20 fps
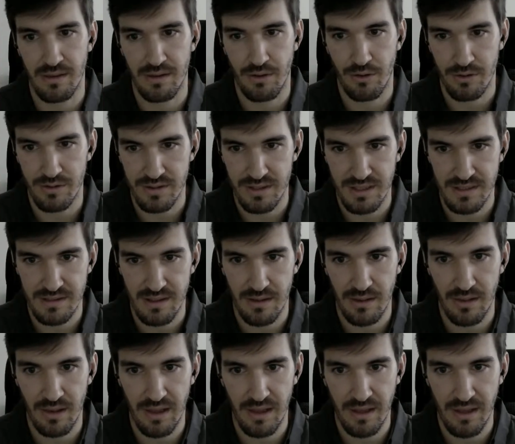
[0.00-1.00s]

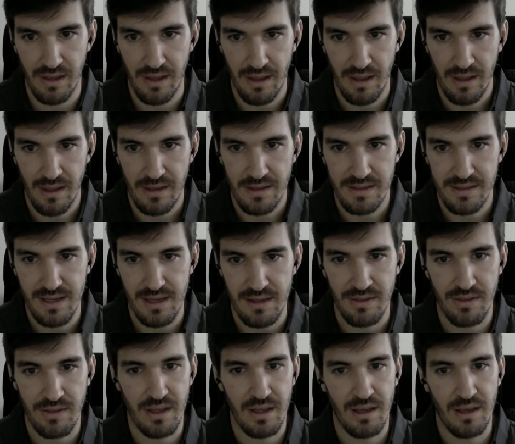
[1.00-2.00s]
consistently
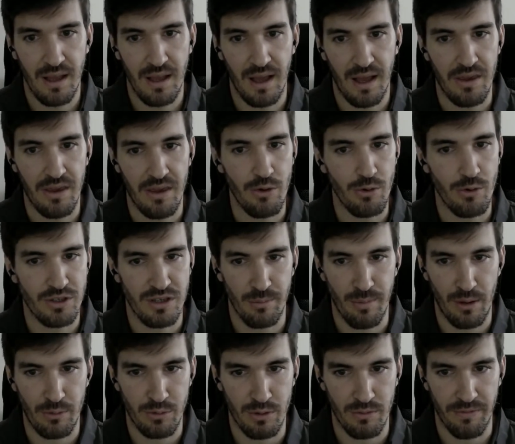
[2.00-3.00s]
sending a huge
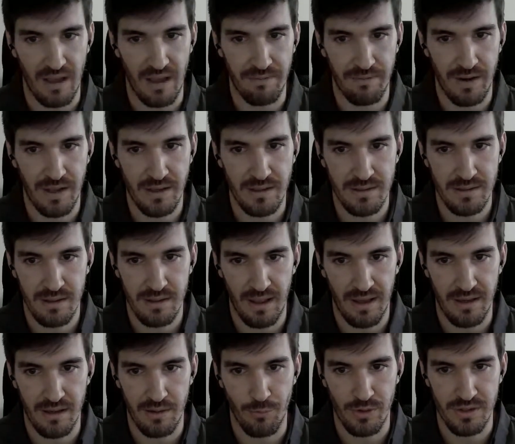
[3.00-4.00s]
amount of uplinks.
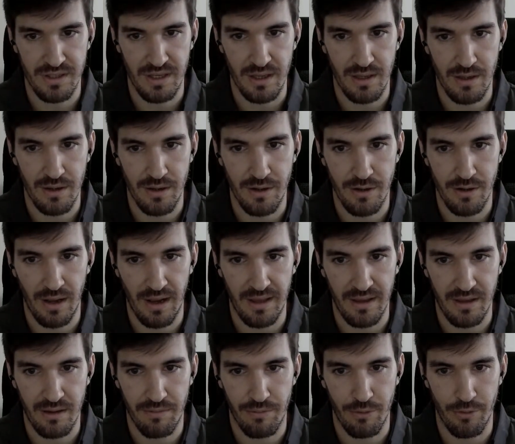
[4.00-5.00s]
Like we see here,
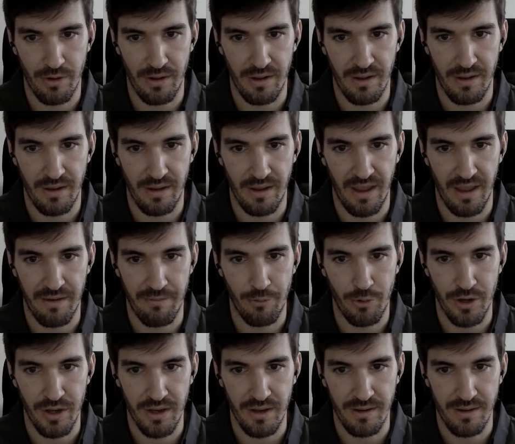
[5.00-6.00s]
like for
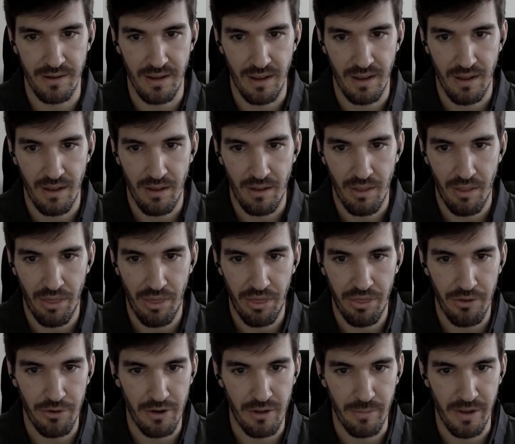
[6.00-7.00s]
every
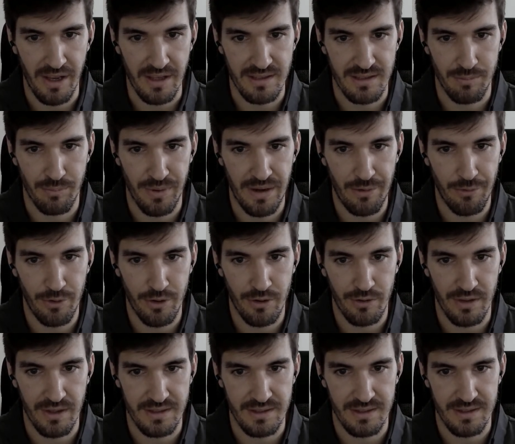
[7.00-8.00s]
30 minutes
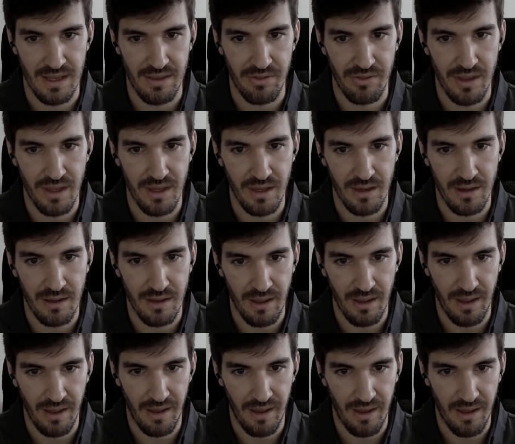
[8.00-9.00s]
period, it's
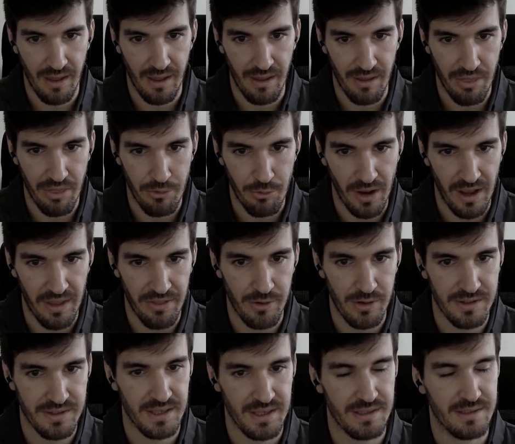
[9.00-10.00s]
sending
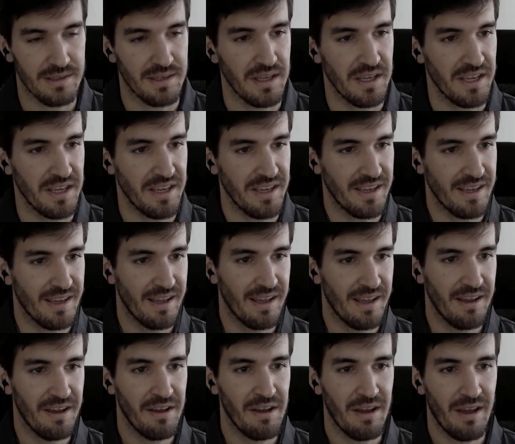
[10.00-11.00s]
360
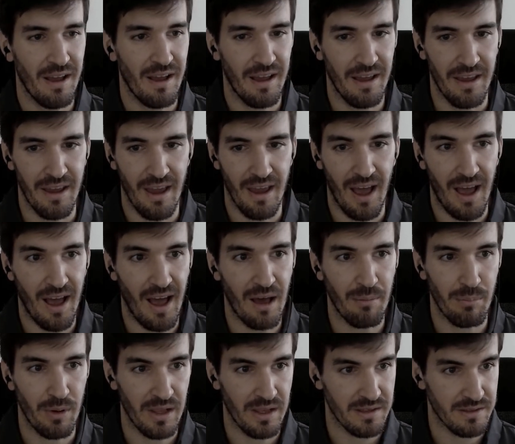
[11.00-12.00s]

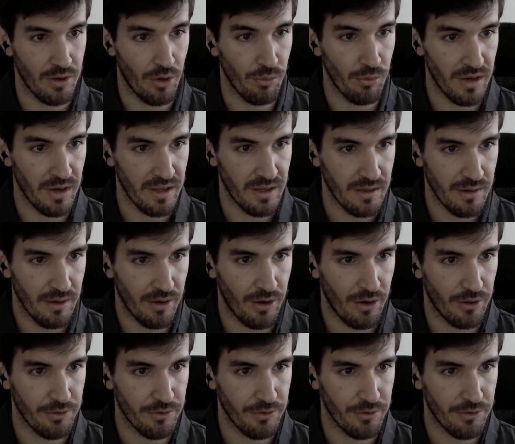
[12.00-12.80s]
uplinks only.